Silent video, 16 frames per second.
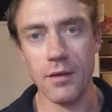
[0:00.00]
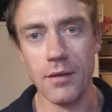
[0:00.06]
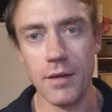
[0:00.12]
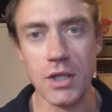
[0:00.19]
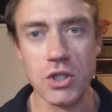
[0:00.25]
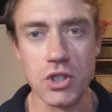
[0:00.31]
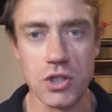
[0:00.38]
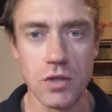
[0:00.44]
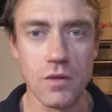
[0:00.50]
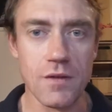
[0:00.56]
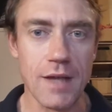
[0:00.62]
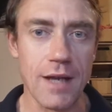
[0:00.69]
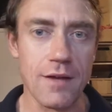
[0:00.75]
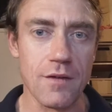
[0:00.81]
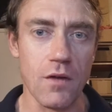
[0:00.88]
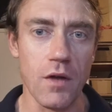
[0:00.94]

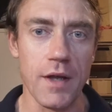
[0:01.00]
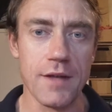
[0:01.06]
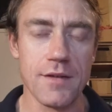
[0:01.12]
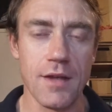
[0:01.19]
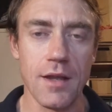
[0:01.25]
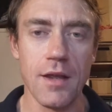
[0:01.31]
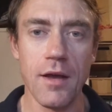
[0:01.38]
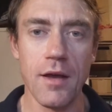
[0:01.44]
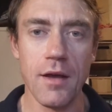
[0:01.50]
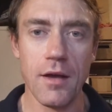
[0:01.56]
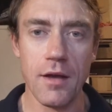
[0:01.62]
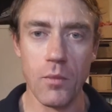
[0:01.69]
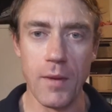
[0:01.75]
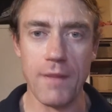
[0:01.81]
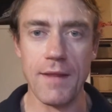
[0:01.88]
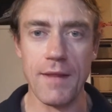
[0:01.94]
induce anxiety
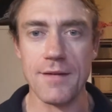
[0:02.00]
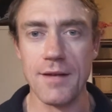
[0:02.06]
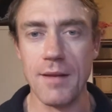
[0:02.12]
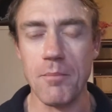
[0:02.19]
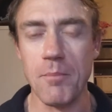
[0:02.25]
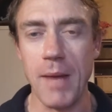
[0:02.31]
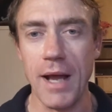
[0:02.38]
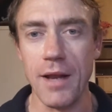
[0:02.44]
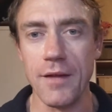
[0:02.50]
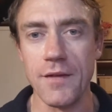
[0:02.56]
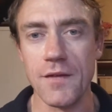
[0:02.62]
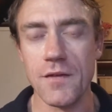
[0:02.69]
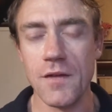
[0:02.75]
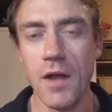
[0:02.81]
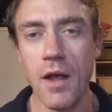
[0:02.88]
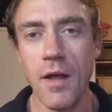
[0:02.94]
when there's an
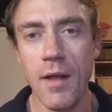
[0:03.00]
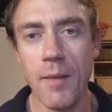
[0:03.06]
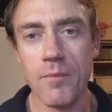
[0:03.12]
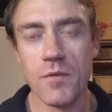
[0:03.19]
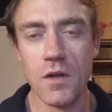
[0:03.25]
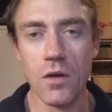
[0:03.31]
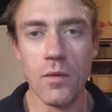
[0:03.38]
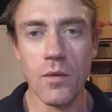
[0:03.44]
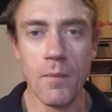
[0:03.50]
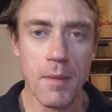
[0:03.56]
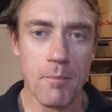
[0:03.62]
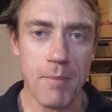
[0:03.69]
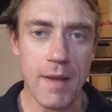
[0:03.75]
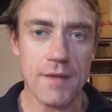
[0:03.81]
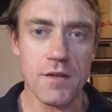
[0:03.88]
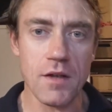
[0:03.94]
imbalance. So
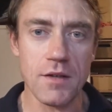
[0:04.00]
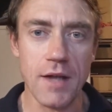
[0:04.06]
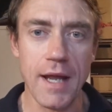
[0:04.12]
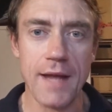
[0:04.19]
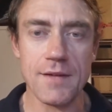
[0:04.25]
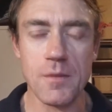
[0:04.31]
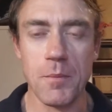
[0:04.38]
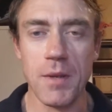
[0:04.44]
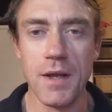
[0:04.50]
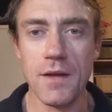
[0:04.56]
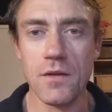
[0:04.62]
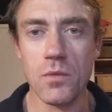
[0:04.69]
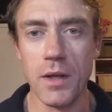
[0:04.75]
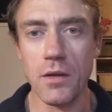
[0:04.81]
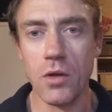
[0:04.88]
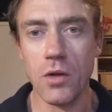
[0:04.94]

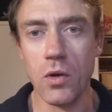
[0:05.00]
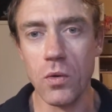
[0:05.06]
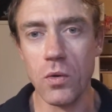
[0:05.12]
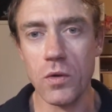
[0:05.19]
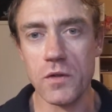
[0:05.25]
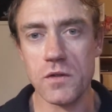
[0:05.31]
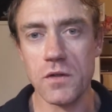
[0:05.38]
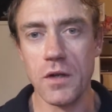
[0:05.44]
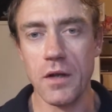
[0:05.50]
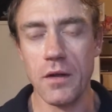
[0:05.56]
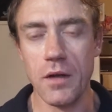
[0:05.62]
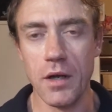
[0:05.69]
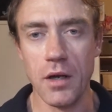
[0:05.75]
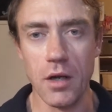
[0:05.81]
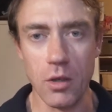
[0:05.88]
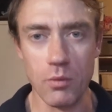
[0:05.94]
benzodiazepines will cause
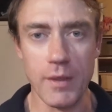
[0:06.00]
a